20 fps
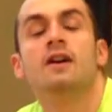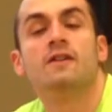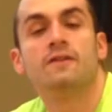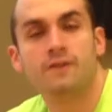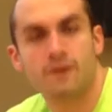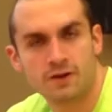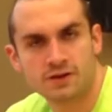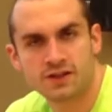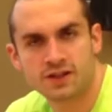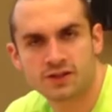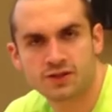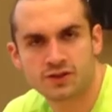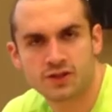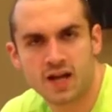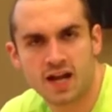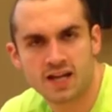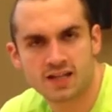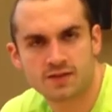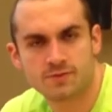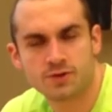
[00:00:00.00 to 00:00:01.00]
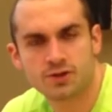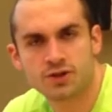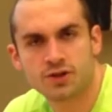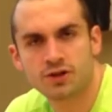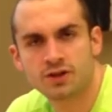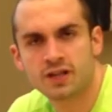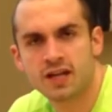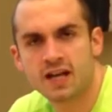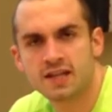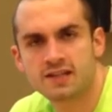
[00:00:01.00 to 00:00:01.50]
First exercise I'm going to show
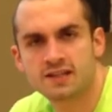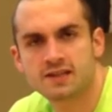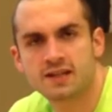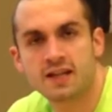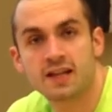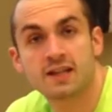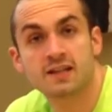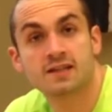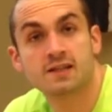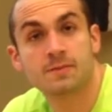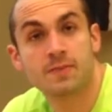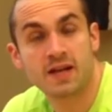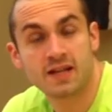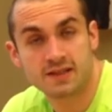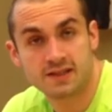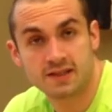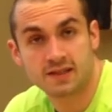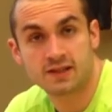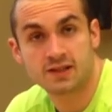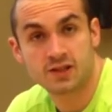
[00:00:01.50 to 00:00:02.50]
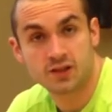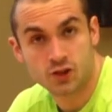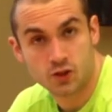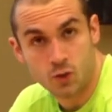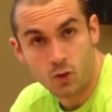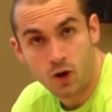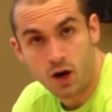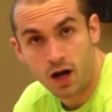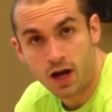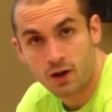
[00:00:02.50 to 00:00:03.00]
you guys today is the basic
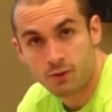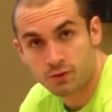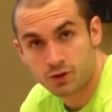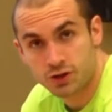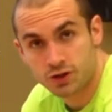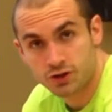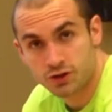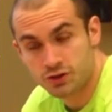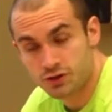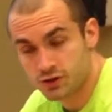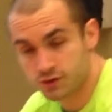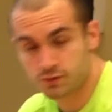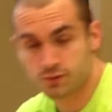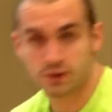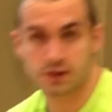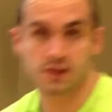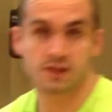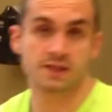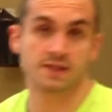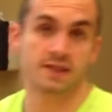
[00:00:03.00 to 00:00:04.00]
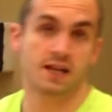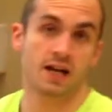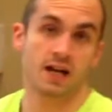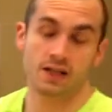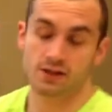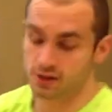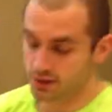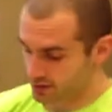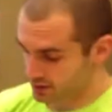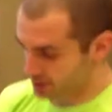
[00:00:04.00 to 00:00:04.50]
squat, which you can use with
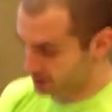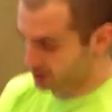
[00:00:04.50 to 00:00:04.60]
inside the